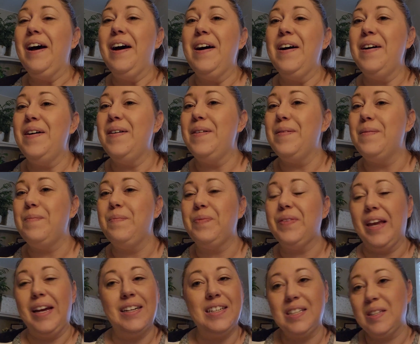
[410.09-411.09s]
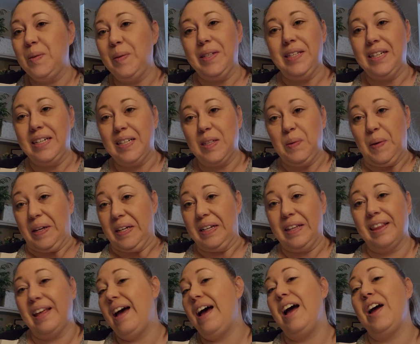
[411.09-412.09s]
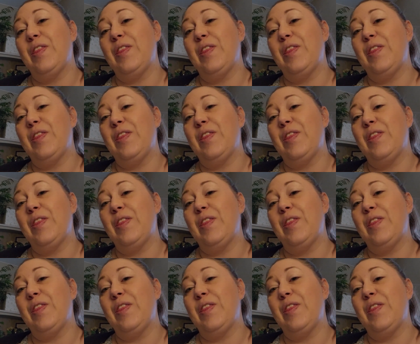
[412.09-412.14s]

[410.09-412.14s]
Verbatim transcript: Um, I just wasn't expecting that.